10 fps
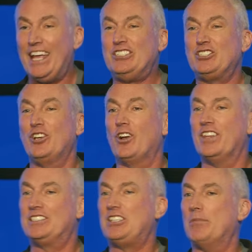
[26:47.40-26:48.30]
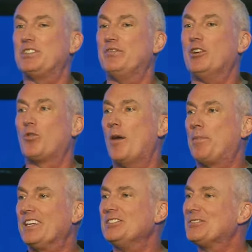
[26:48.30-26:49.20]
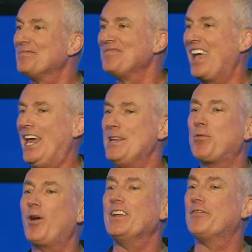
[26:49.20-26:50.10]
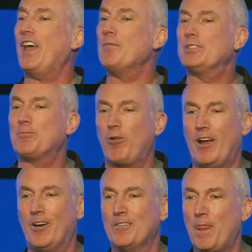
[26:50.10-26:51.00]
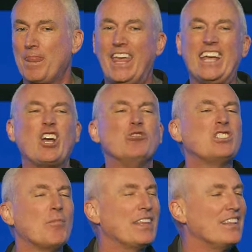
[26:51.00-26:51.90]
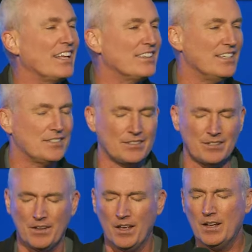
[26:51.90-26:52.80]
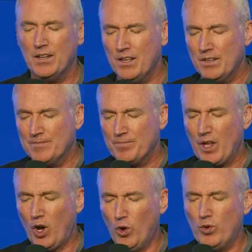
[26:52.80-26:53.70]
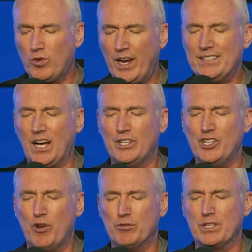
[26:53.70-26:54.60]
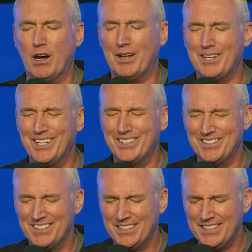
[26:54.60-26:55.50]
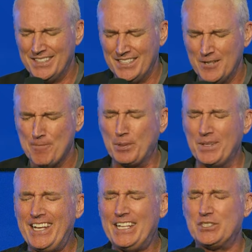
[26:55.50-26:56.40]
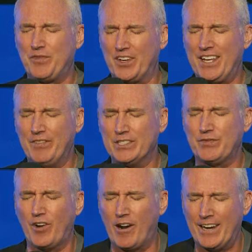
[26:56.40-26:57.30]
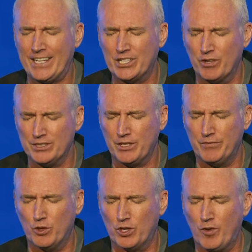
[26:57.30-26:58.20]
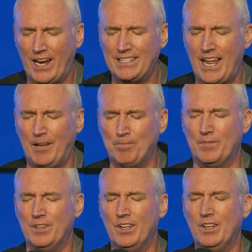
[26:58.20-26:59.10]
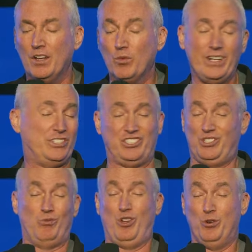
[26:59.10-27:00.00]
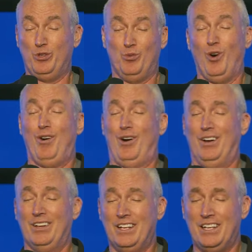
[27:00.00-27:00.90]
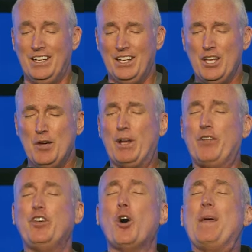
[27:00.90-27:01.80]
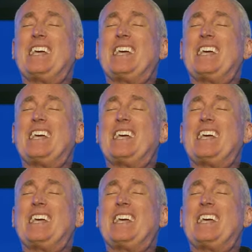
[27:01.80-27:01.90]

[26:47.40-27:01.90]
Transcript: he stood on the steps of the Areopagus and he prayed a famous prayer. It goes something like this O great unknown God, please forgive us for our ignorance of your great name. We just don't know who you are. But if you'll be